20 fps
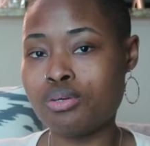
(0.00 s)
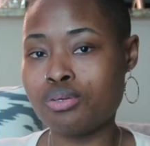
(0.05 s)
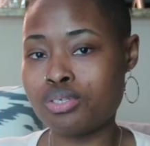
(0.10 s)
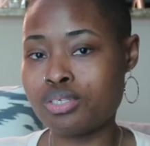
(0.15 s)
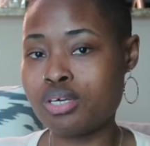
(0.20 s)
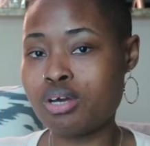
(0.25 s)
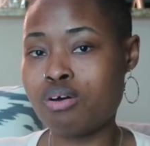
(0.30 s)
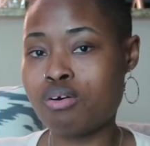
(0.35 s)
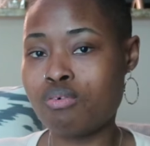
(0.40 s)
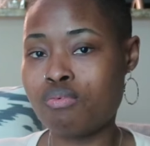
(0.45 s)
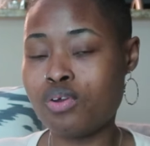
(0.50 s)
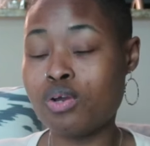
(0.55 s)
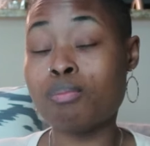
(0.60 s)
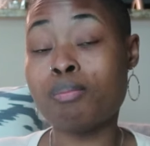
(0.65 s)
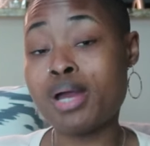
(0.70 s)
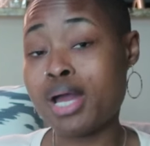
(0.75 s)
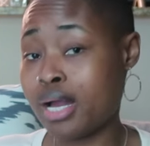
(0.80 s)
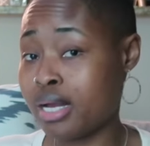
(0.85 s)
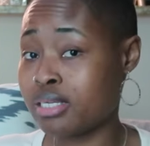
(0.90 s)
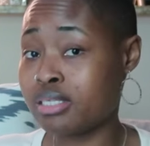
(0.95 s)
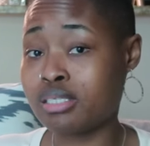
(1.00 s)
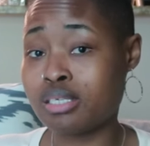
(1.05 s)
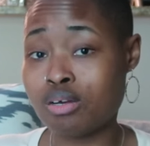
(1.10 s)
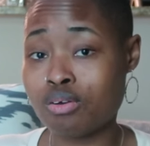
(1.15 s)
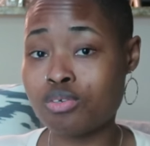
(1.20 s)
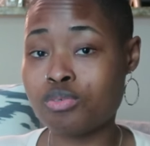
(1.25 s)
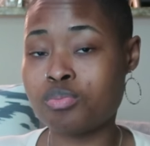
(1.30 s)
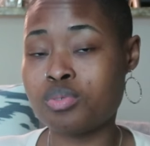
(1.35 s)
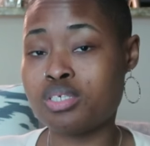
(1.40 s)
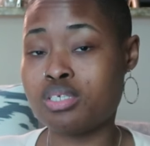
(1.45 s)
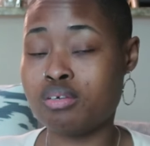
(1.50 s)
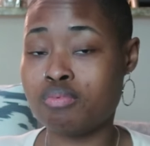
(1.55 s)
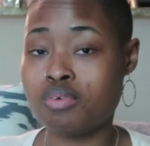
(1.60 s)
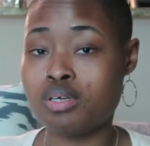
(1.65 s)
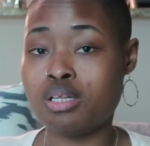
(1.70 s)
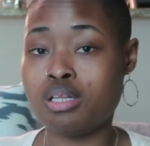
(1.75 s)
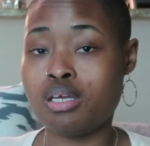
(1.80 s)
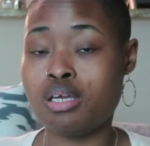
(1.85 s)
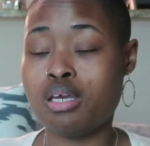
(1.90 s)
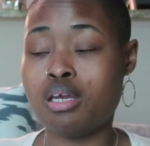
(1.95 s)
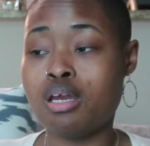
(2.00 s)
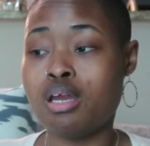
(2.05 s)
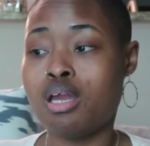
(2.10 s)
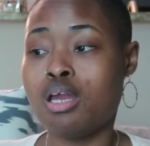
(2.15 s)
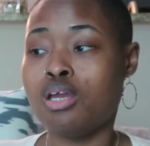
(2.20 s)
yourself, your past self specifically.